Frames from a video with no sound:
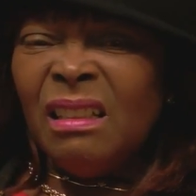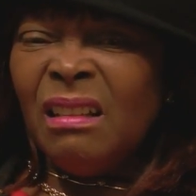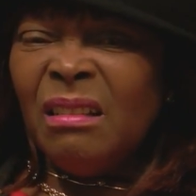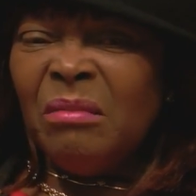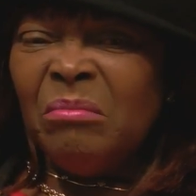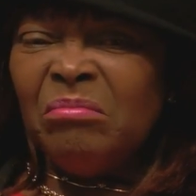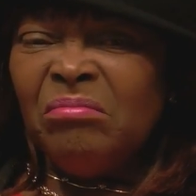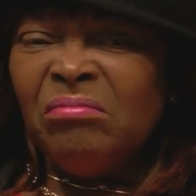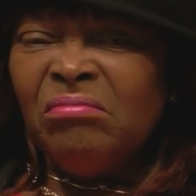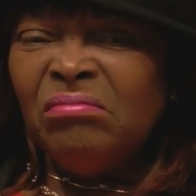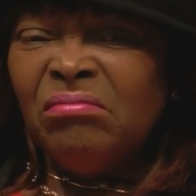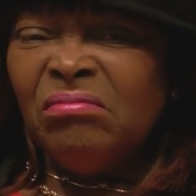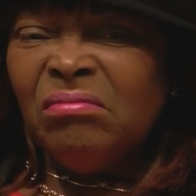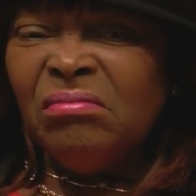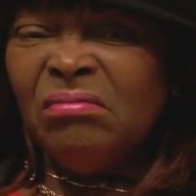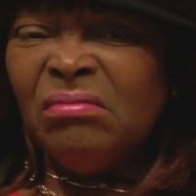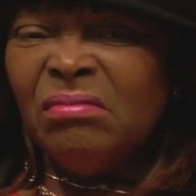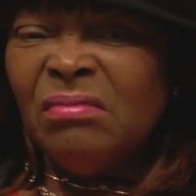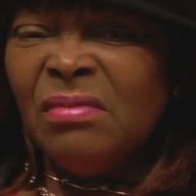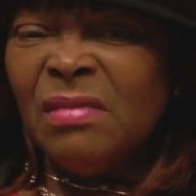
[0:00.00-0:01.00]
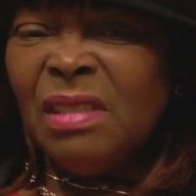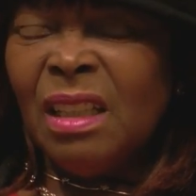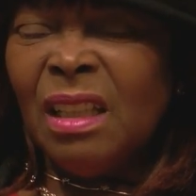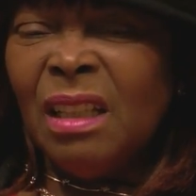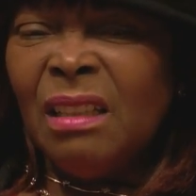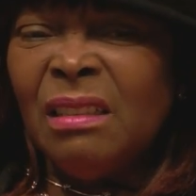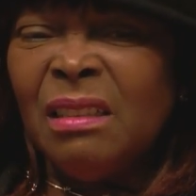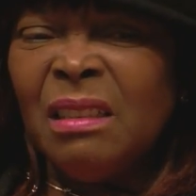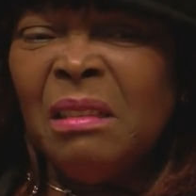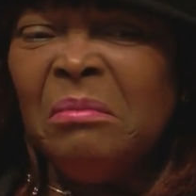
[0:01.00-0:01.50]
um,
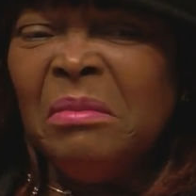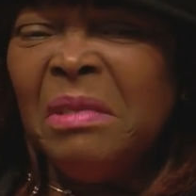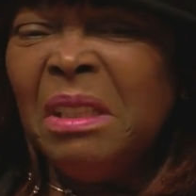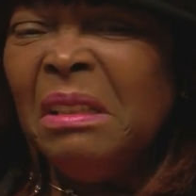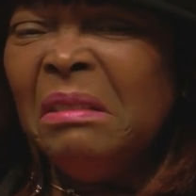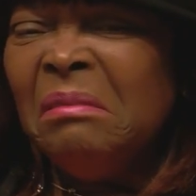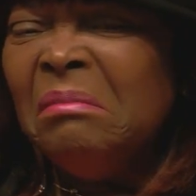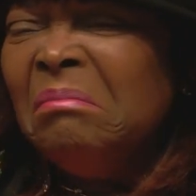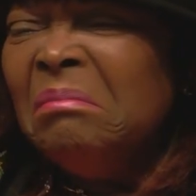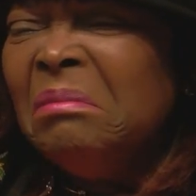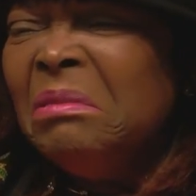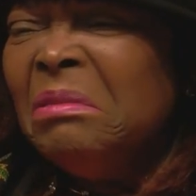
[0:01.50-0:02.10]
uh, something